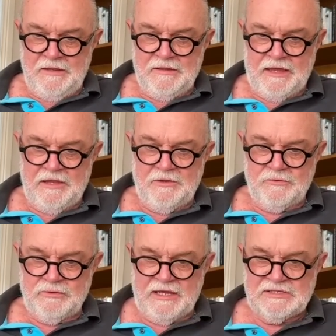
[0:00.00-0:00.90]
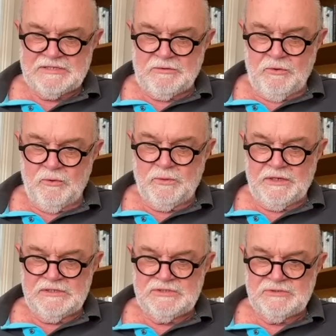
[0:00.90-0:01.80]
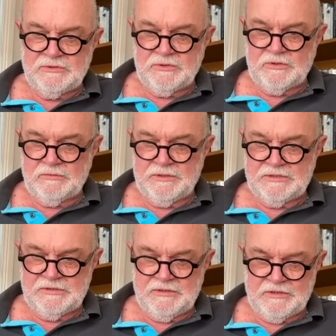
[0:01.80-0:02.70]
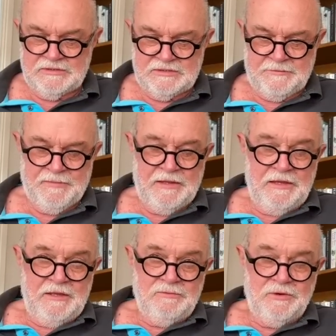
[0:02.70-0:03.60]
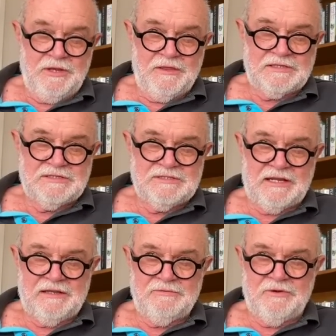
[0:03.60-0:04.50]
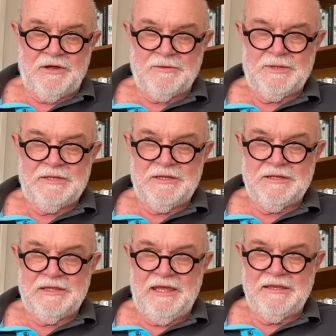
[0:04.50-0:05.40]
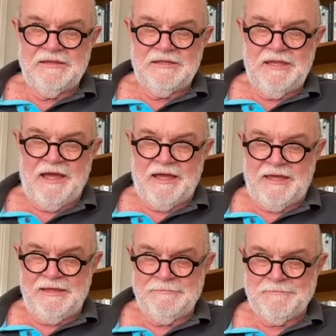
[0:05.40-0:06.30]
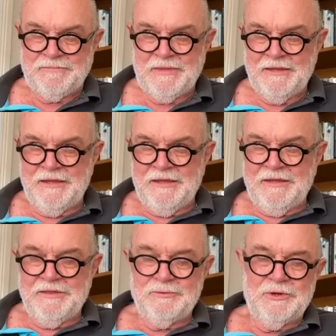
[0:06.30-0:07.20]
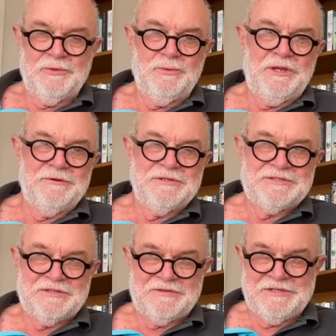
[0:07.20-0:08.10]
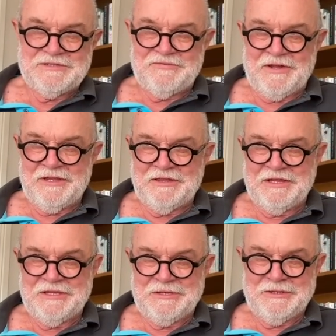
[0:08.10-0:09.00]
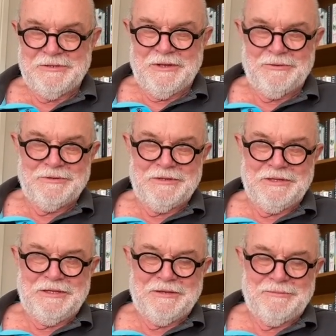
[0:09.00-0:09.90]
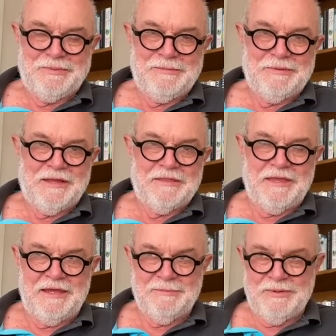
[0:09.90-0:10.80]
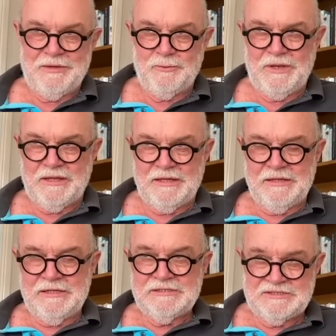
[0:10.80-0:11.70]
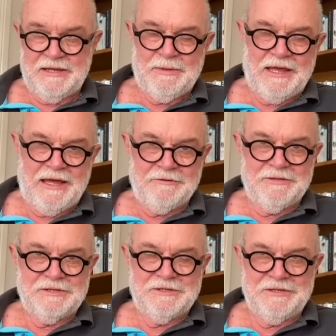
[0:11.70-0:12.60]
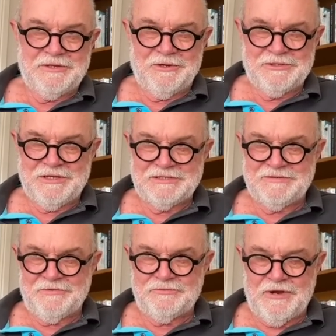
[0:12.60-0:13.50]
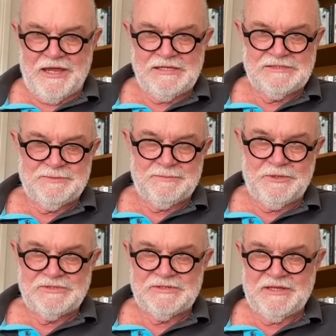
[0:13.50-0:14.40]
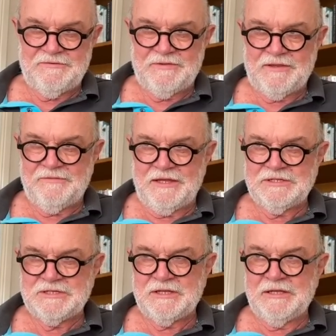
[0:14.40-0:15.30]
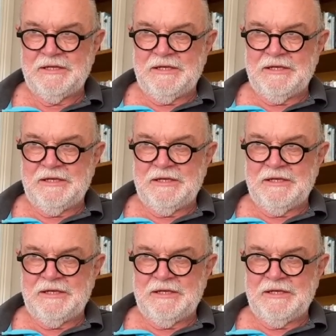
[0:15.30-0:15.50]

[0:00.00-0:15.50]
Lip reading: they who race are all winners. You're a winner too, Don. Well, that's exactly right. I mean, at the end of the day, the word winner is a funny thing, you know. No one, you know, people aren't there to be a winner. Some are in the context of a race, but most are there for the adventure.